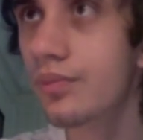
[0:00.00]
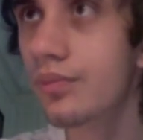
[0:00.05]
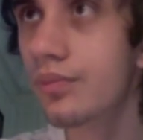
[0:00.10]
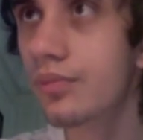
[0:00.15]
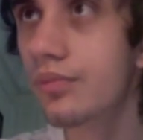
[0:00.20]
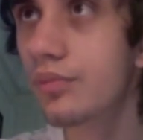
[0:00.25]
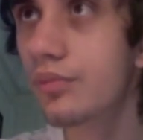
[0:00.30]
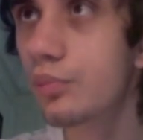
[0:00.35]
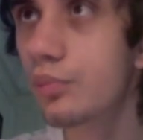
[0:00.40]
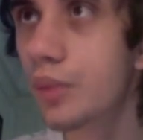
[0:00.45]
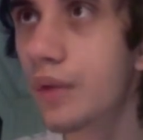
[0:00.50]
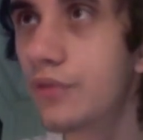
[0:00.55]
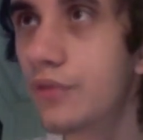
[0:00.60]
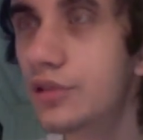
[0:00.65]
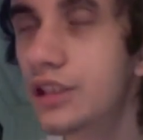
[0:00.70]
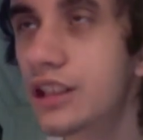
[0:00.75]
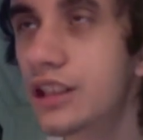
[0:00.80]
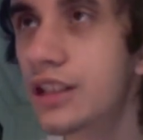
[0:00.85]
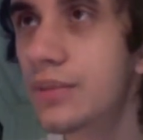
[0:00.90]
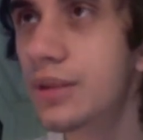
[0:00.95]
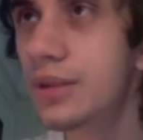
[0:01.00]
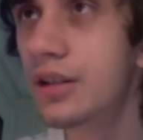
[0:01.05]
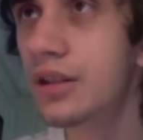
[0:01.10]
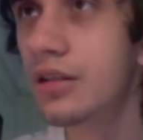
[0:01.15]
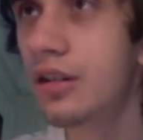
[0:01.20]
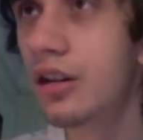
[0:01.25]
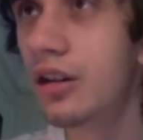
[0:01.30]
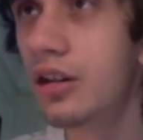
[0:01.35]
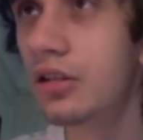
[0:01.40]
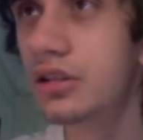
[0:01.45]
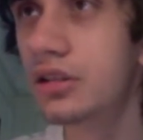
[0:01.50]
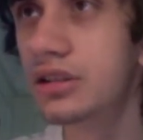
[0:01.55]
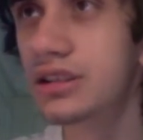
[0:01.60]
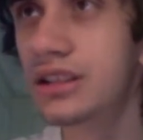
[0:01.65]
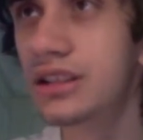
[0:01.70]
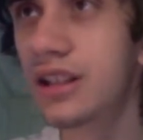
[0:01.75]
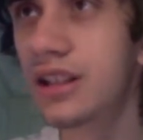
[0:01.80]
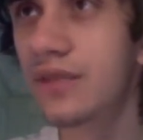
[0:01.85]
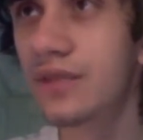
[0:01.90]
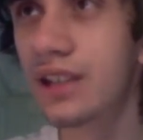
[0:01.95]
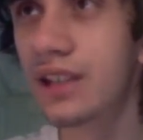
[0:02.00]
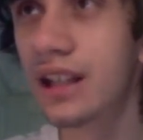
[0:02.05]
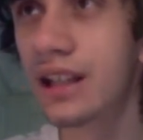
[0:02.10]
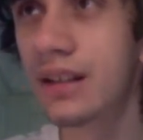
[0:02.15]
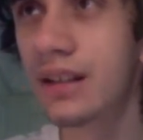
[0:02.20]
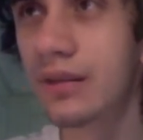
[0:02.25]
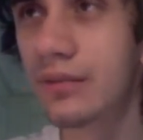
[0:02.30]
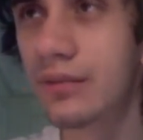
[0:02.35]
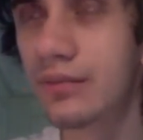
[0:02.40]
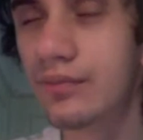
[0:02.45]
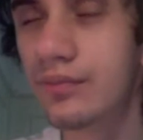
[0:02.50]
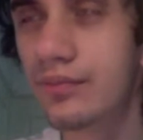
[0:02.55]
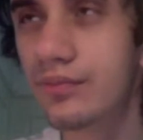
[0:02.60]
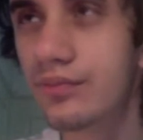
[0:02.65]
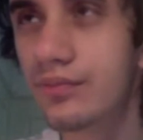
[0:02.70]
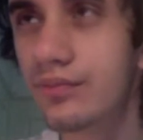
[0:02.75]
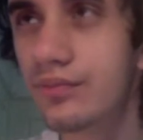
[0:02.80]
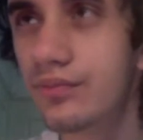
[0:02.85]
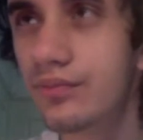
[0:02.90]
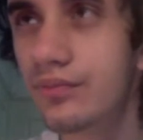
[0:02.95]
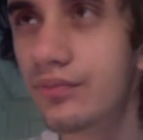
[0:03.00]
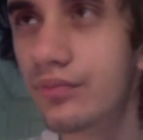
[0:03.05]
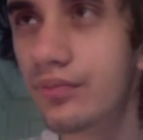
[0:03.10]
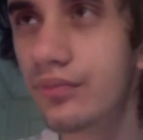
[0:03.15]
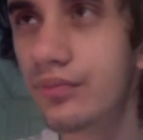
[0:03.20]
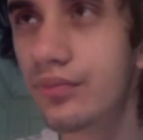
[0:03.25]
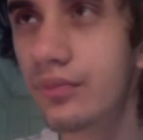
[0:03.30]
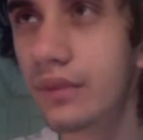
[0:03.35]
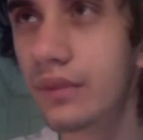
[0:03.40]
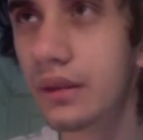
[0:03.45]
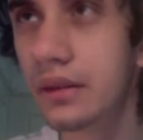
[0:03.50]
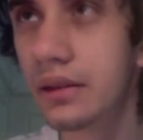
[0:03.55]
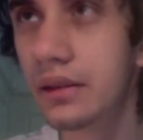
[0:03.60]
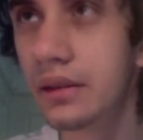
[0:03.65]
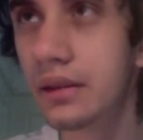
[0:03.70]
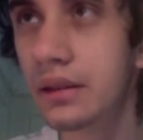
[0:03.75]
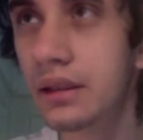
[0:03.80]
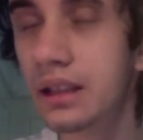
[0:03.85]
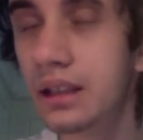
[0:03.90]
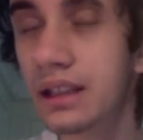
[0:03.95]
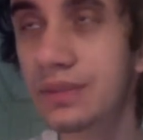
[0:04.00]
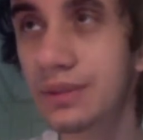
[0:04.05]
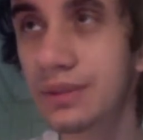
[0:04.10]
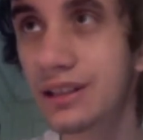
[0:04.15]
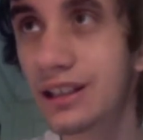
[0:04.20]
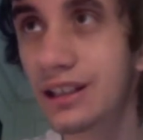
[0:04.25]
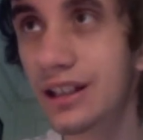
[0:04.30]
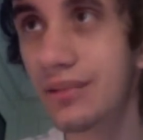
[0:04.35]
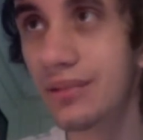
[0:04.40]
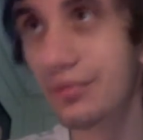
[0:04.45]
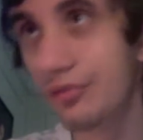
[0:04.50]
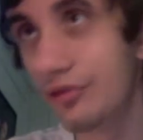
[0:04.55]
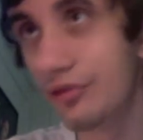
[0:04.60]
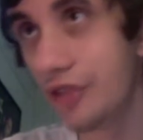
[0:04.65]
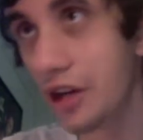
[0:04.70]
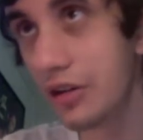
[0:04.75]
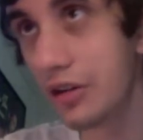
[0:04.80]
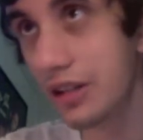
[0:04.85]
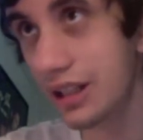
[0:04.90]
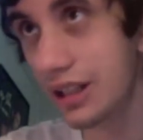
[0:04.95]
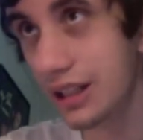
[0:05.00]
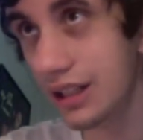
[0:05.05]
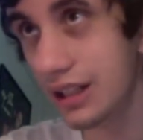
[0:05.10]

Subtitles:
But if you think about all the stuff that it has become very